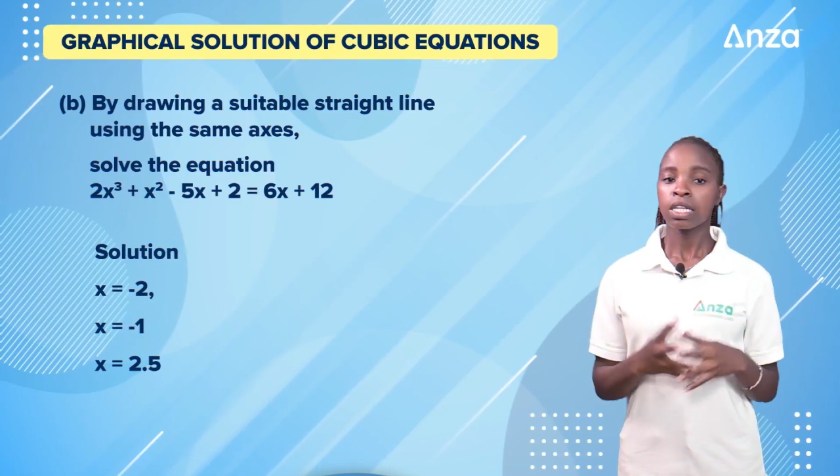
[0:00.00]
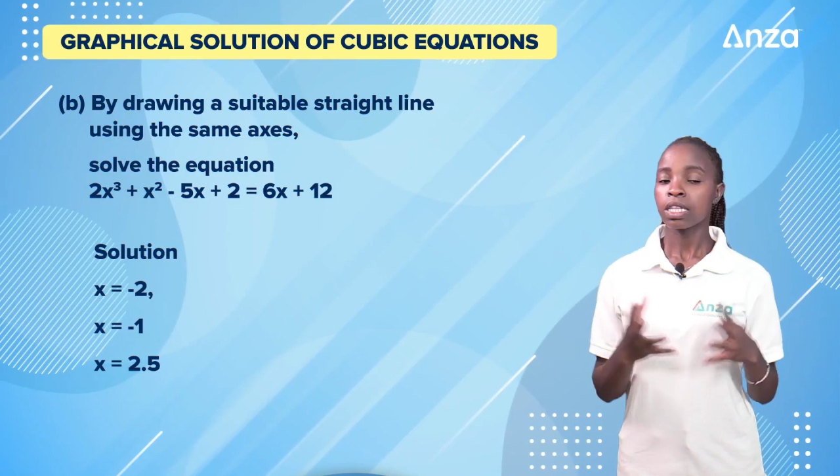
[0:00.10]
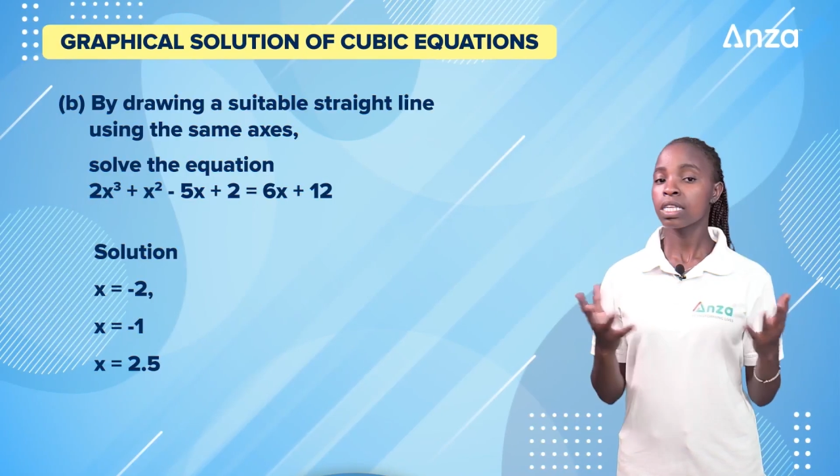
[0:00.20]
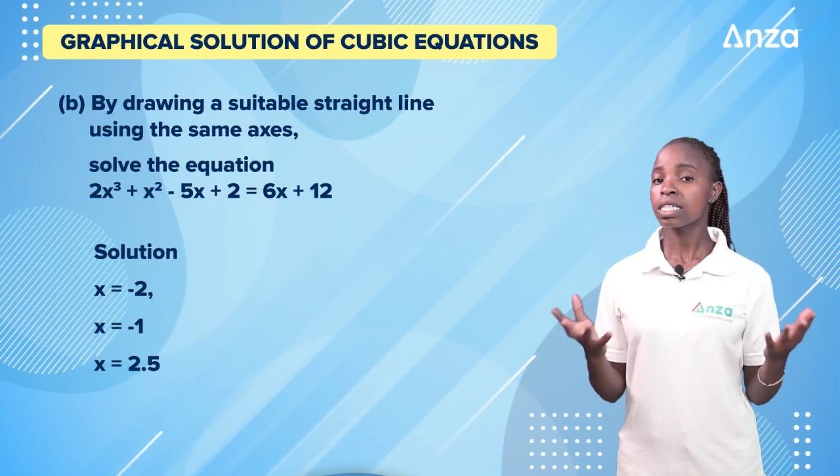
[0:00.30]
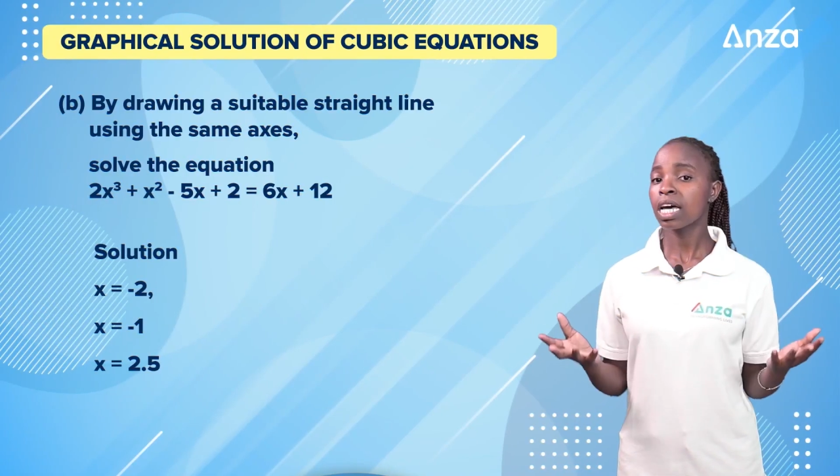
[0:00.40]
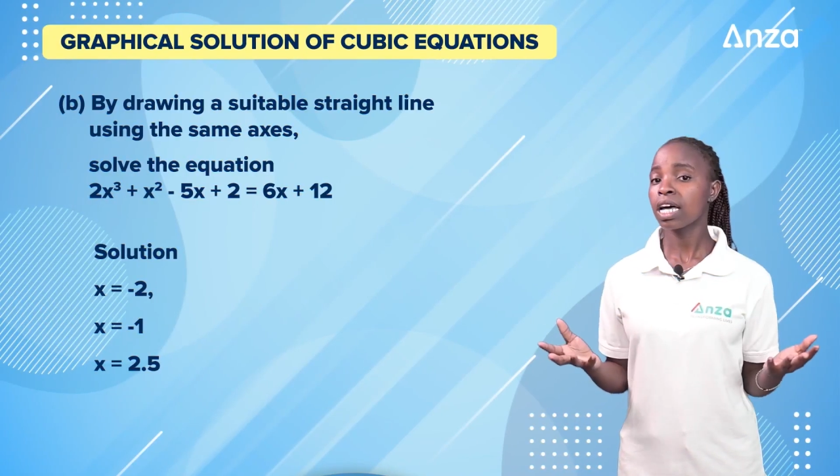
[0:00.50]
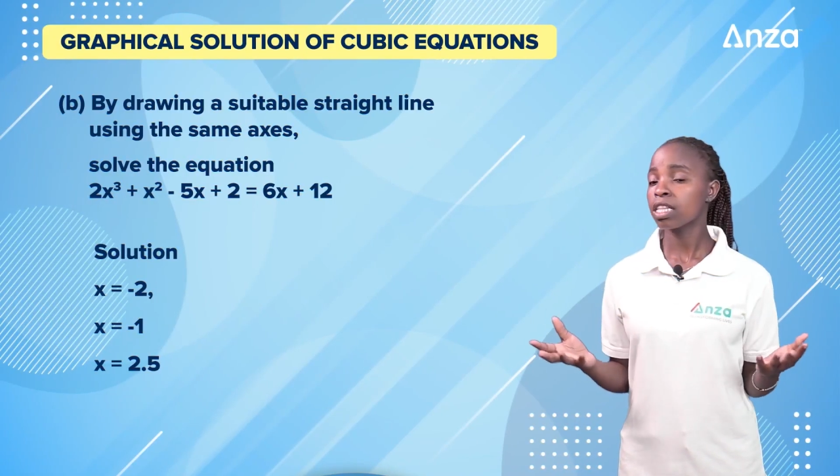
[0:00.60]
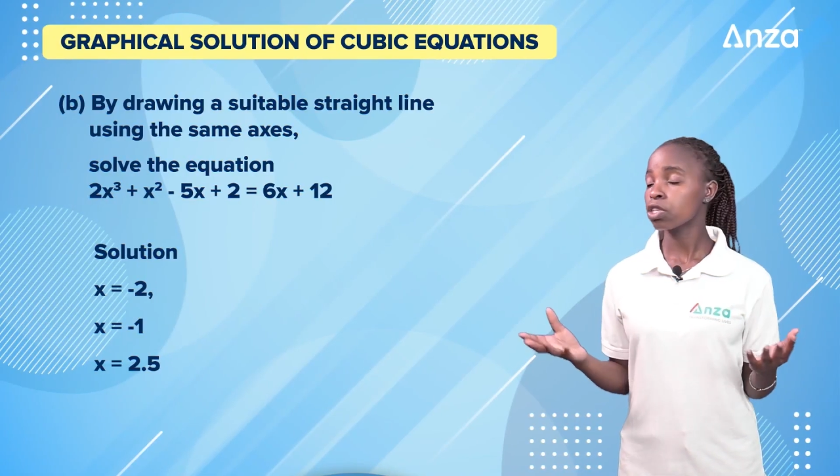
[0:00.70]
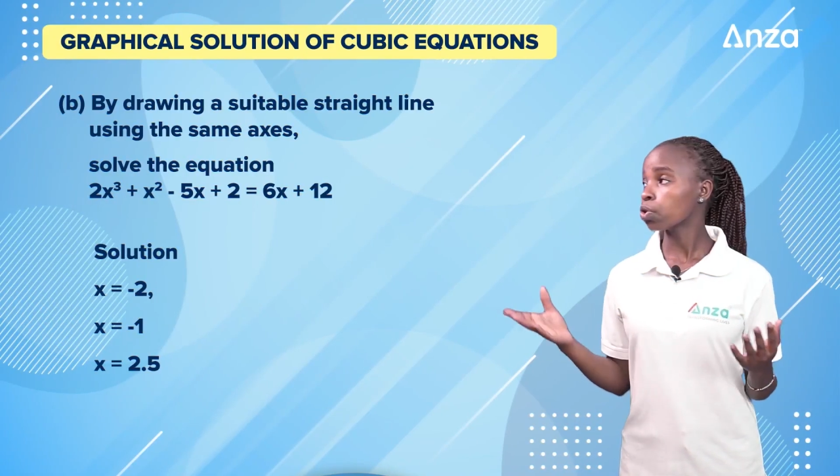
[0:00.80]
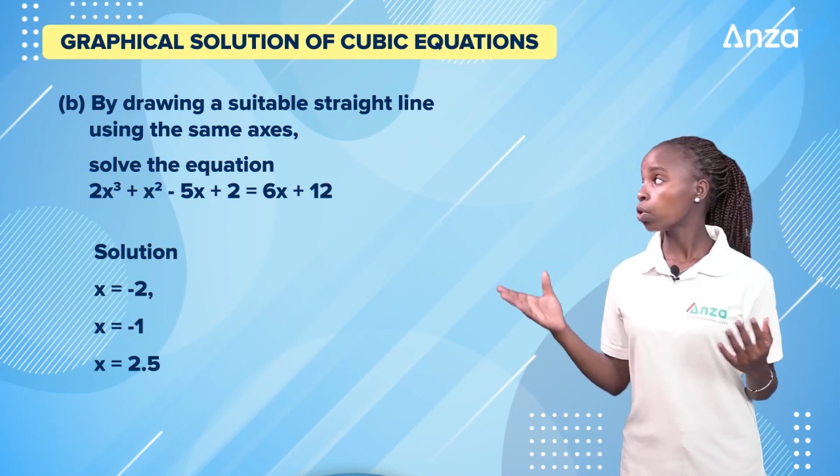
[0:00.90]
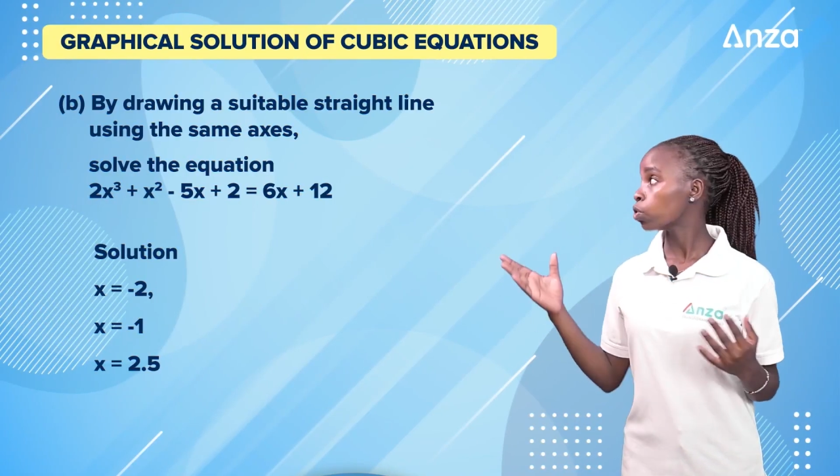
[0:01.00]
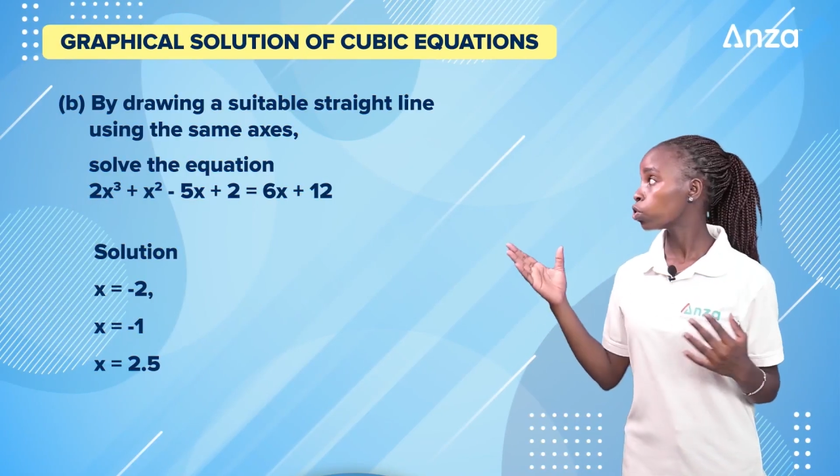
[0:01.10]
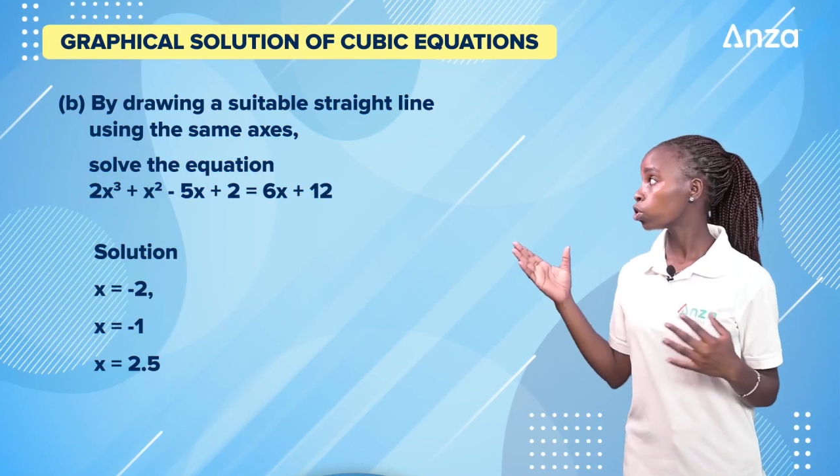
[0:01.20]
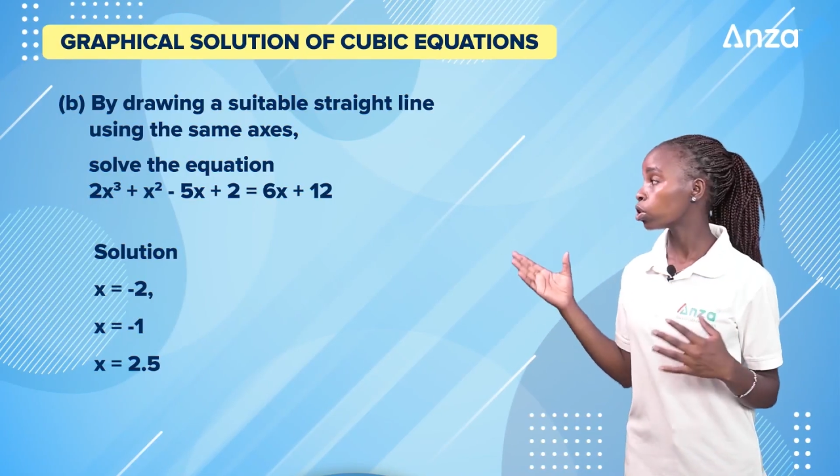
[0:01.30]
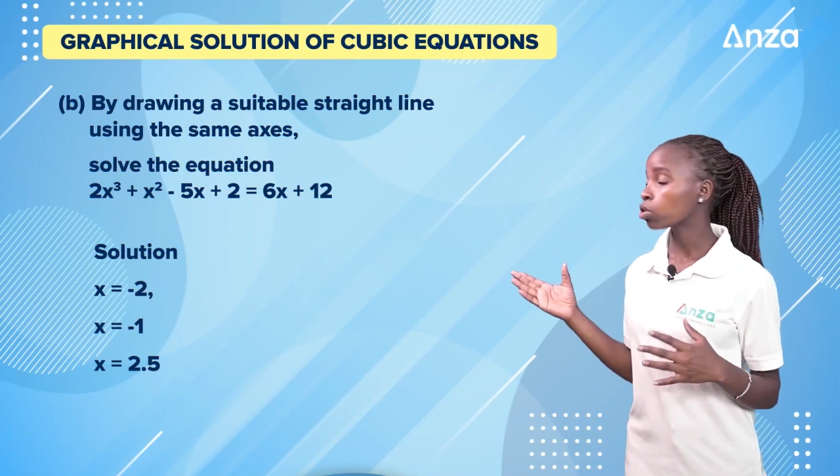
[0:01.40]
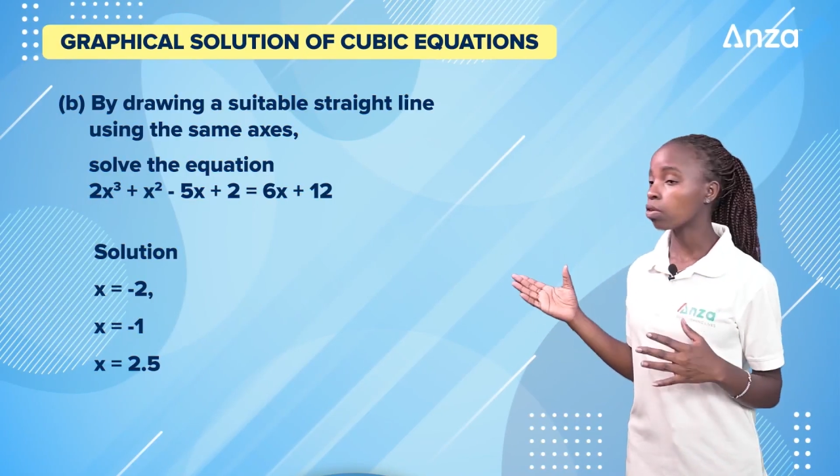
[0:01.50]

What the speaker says: These are the solutions